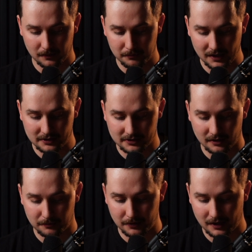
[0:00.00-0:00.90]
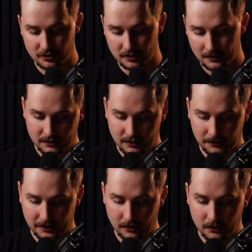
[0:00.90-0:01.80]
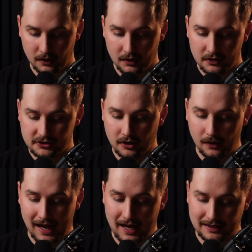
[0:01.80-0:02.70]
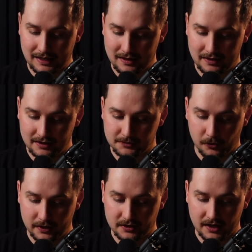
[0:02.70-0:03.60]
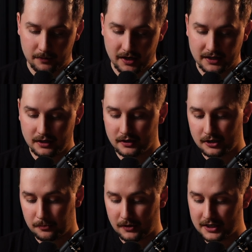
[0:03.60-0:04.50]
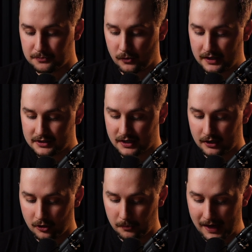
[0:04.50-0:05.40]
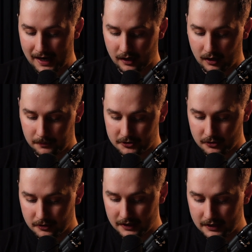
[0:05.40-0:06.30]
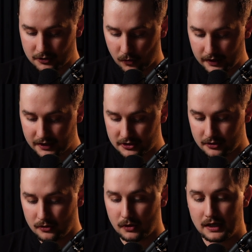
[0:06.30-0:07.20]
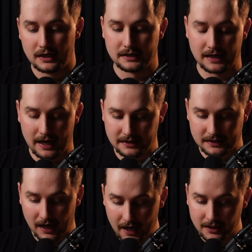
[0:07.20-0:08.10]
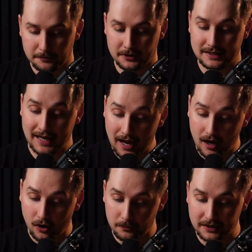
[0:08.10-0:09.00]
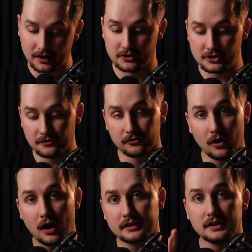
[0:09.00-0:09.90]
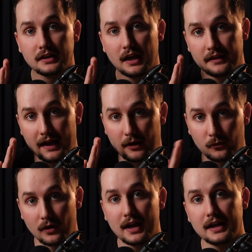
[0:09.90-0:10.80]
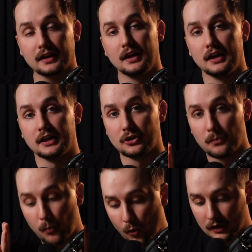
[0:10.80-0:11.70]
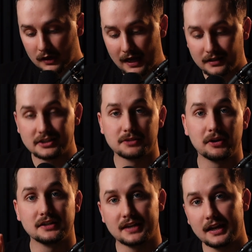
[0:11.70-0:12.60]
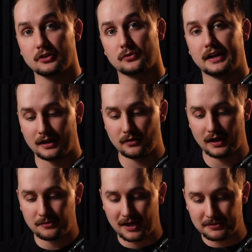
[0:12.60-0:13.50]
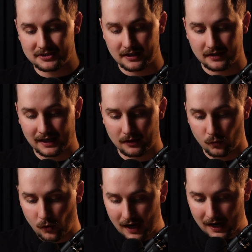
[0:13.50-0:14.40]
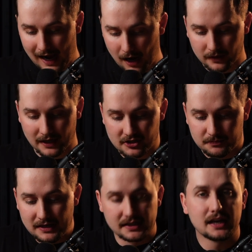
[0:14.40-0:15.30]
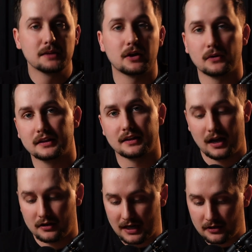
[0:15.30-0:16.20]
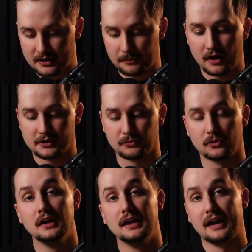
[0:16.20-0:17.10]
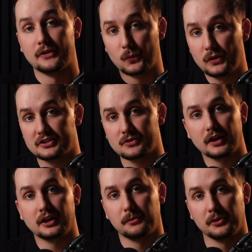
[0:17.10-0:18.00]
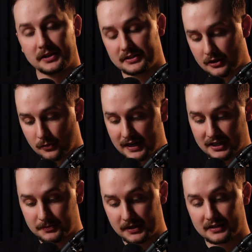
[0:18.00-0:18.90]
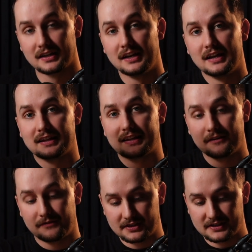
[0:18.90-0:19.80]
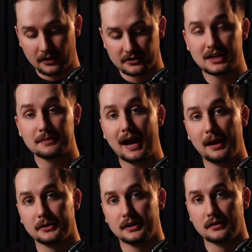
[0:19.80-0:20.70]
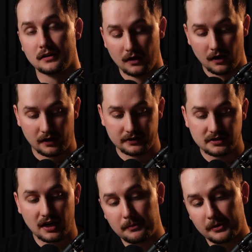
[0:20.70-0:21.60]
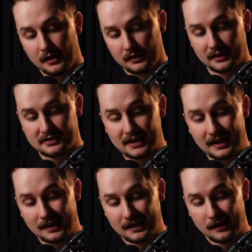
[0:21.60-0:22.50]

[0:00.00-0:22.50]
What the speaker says: a mess on the page. There we go. So at this point in time right here, your price point is going to go back up to the $22.99. But now, because you've locked in that rank, you're more likely to maintain the rank. And you might be saying like, hey, how would I just maintain my rank then? How is that possible? And the reason why you're able to maintain the rank is because if the sales keep happening on the top, let's say